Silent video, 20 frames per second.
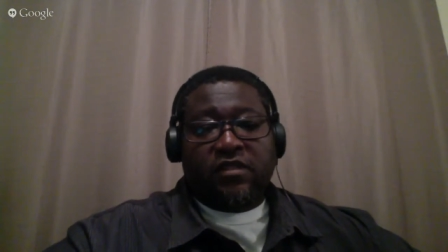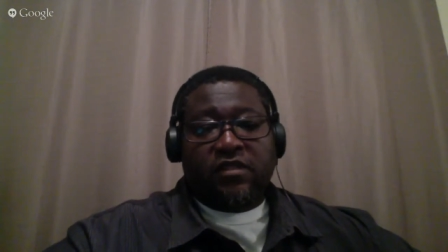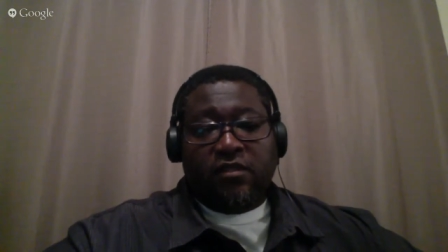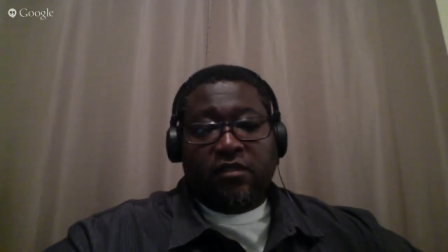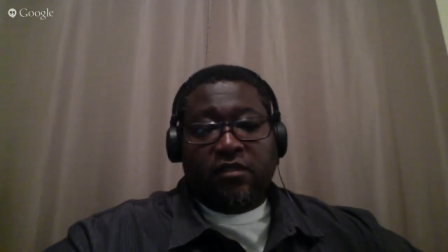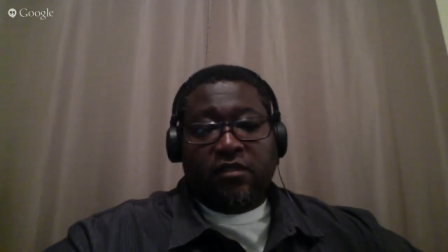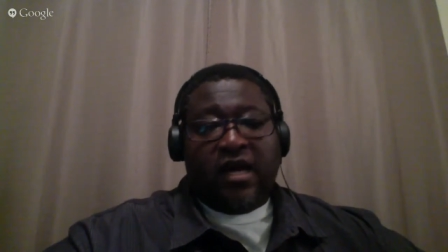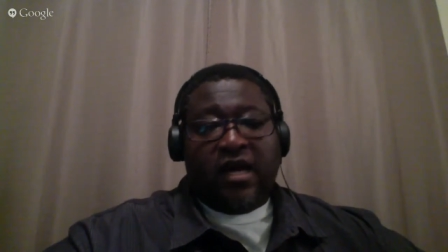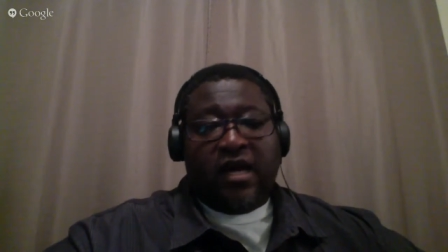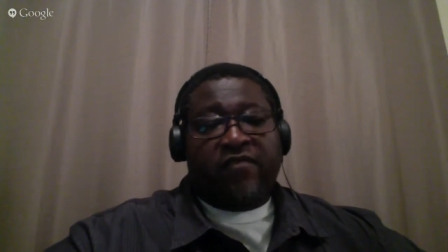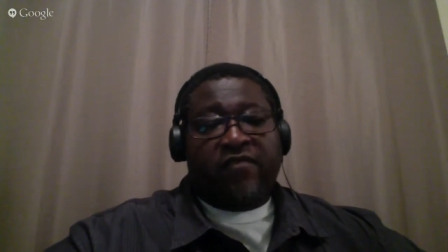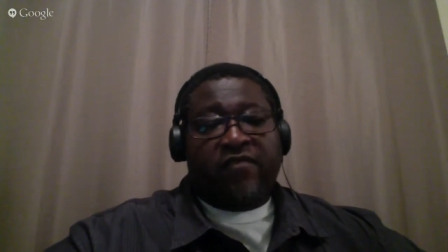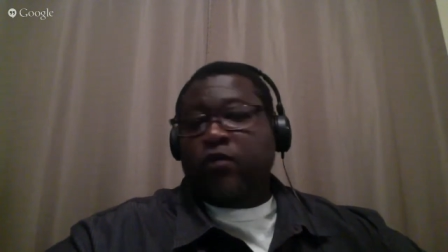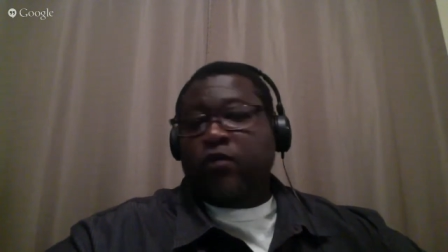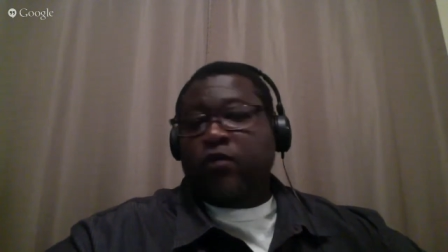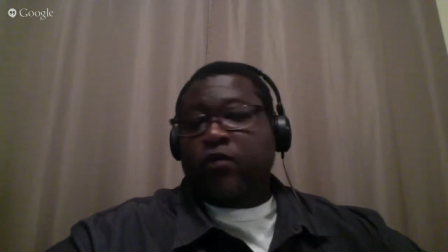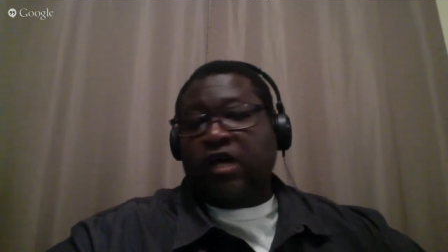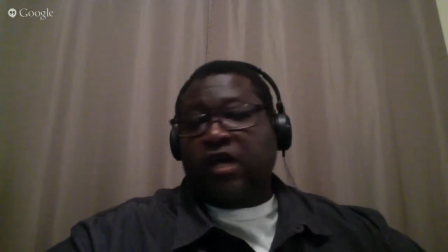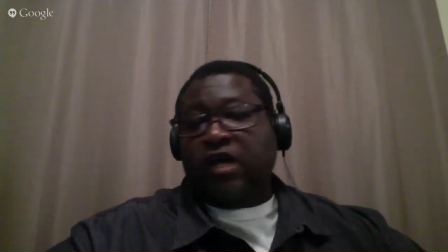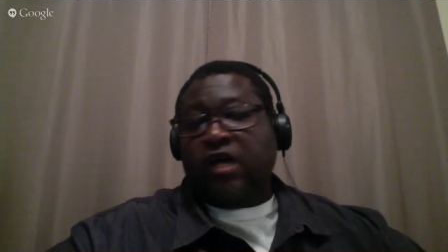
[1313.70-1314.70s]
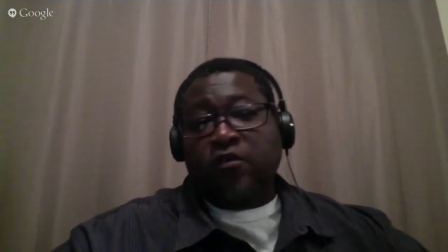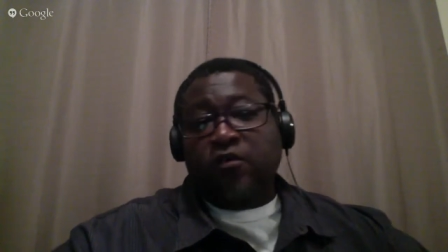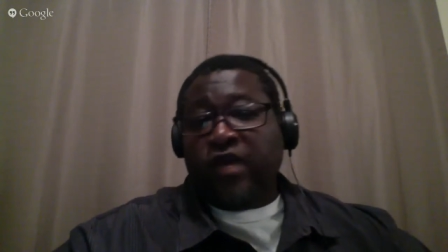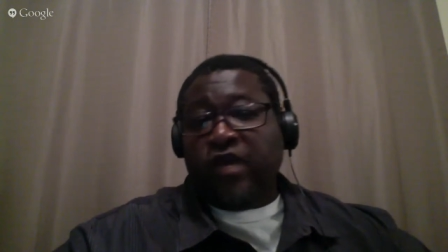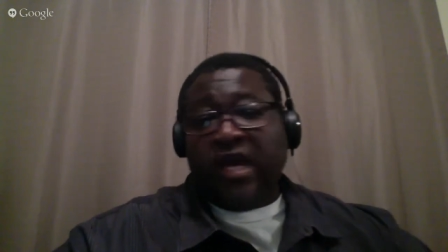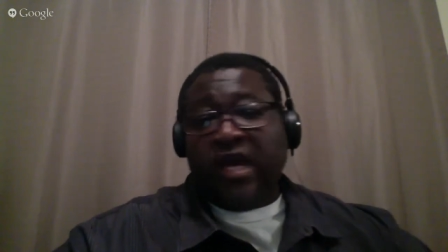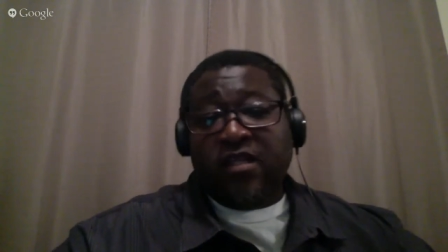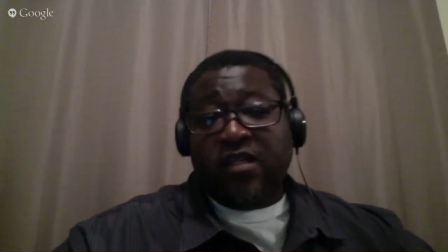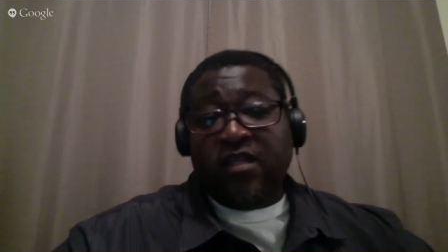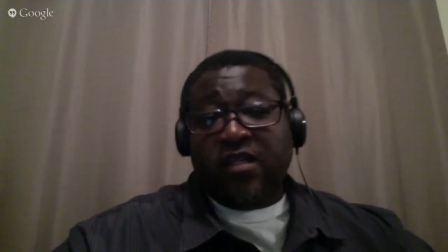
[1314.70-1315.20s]
right, folks. I don't know if we
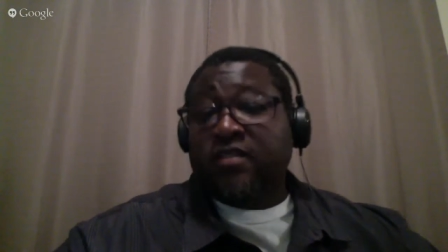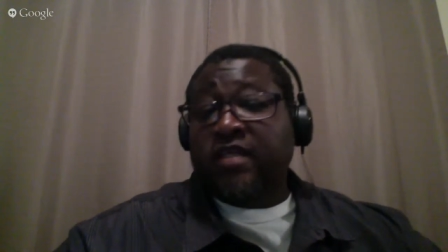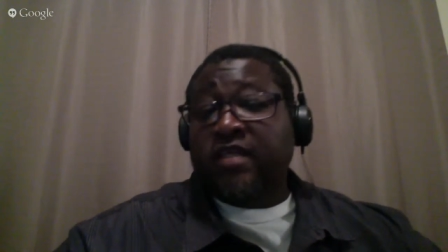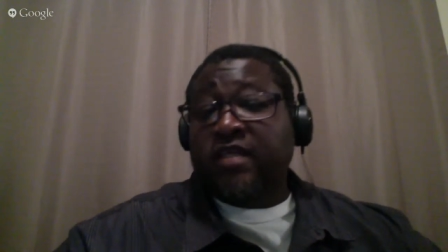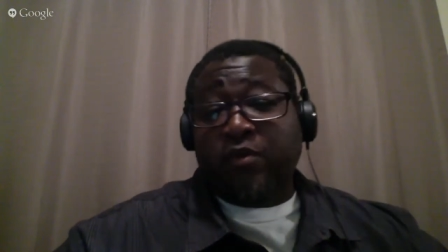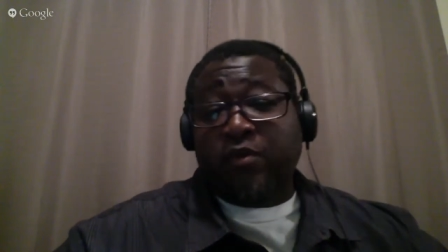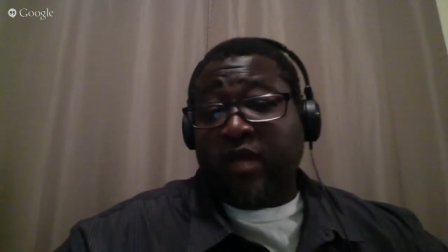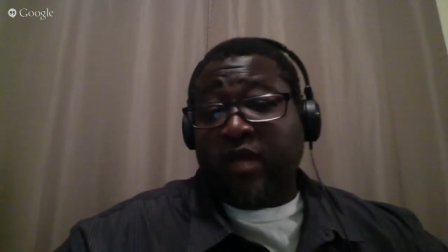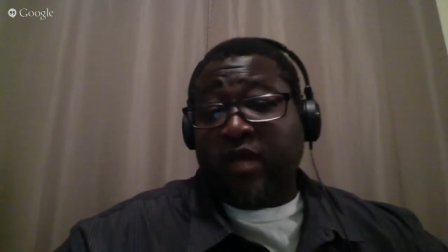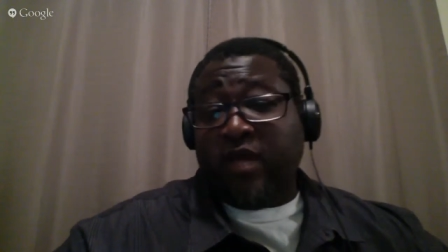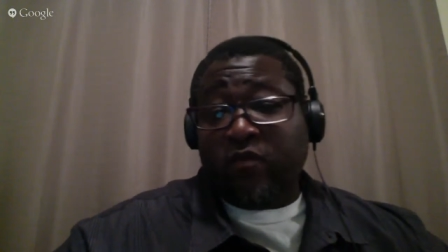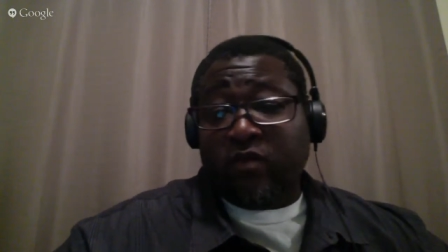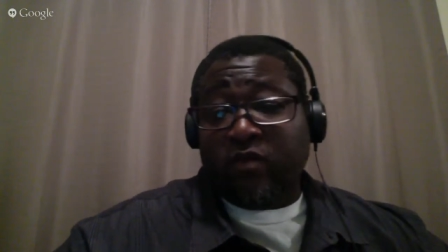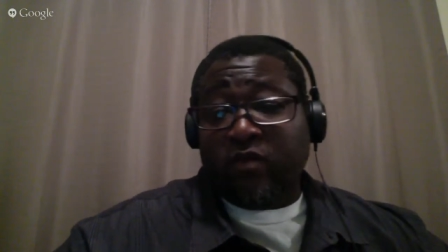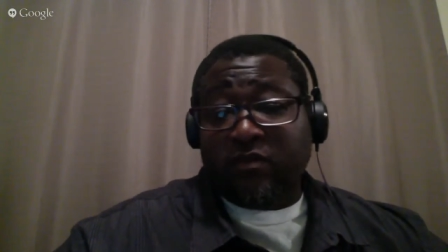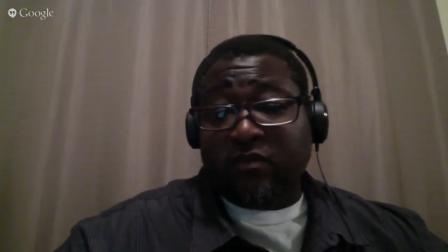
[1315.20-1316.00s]
got a little deep on that one.